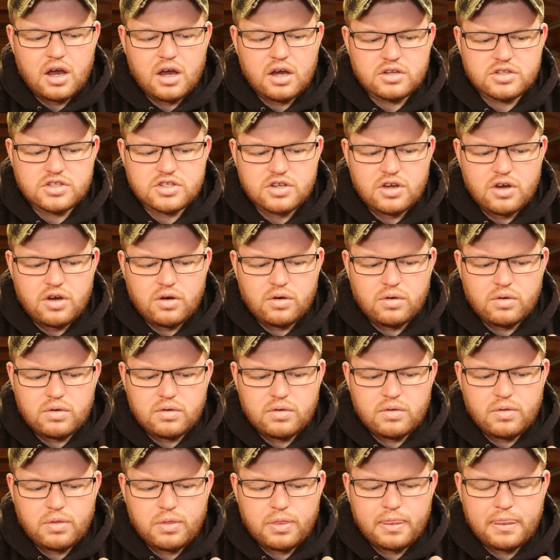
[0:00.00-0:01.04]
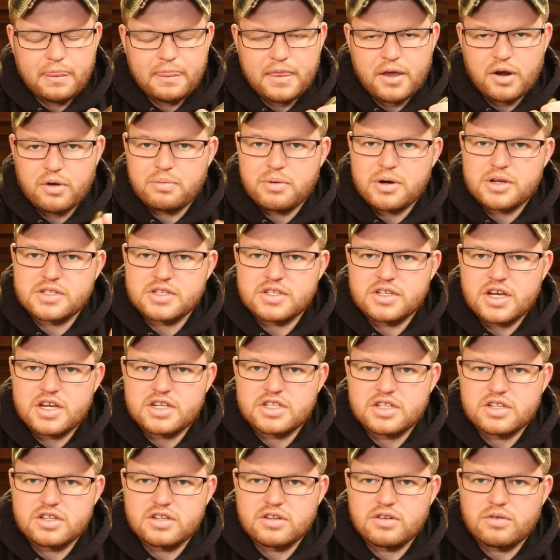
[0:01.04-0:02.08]
So their
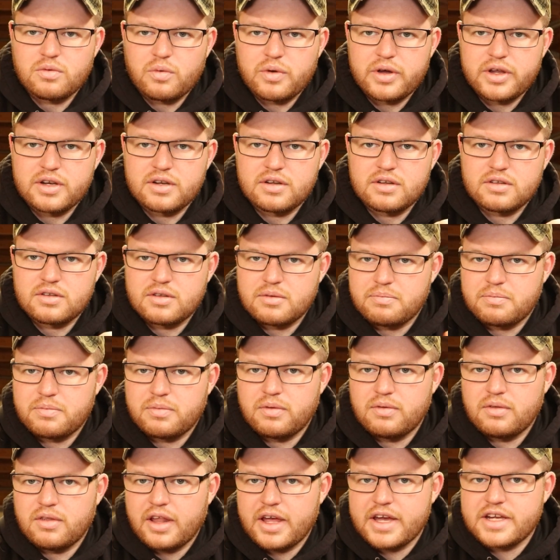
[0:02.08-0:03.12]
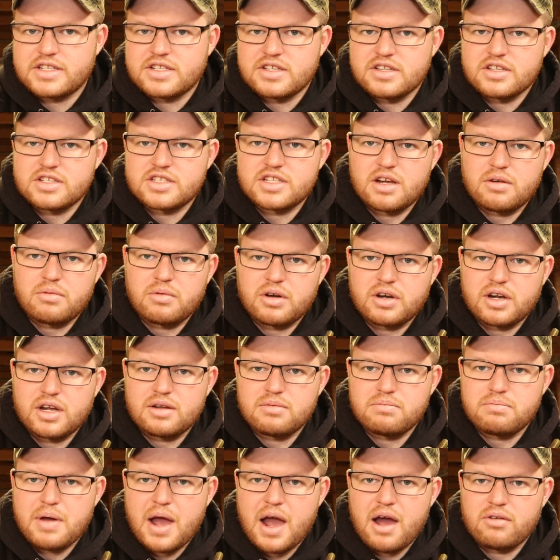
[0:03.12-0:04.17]
presentation when the lakes in the summer are
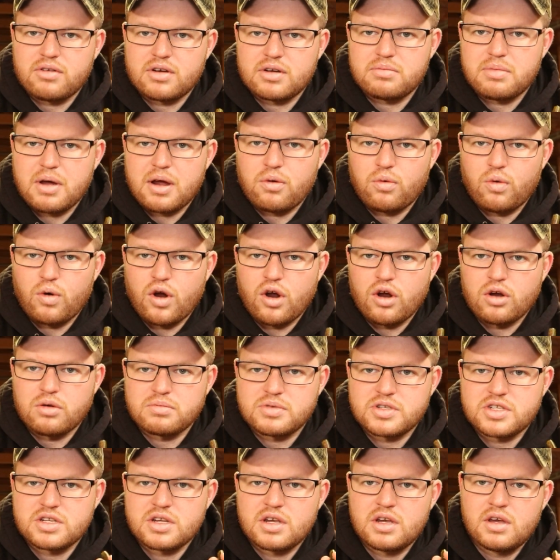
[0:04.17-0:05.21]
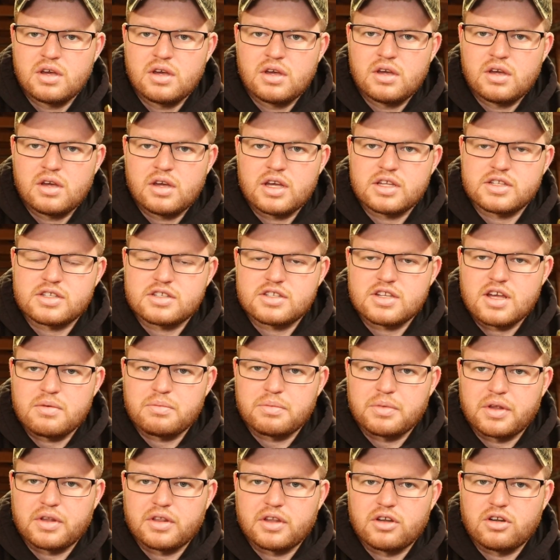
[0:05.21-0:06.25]
getting pounded by worms, it's
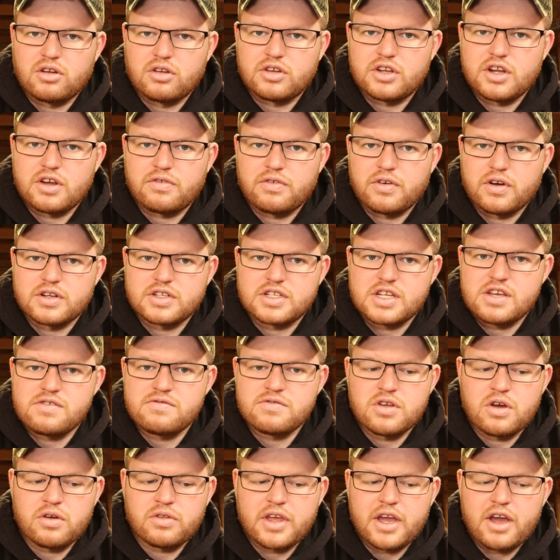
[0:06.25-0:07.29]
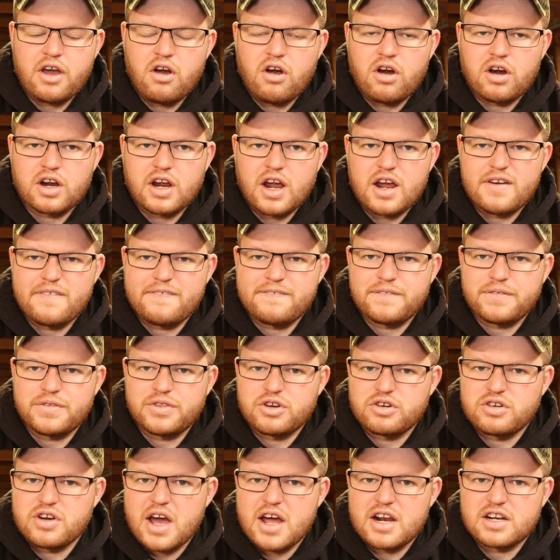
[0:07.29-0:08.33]
something a little different. Even though
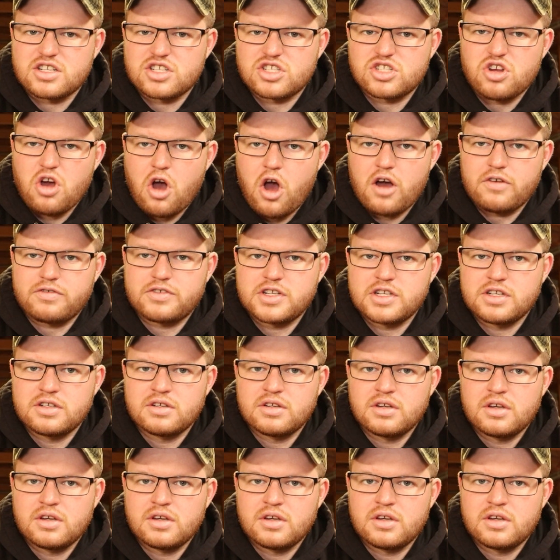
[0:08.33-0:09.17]
they're not as soft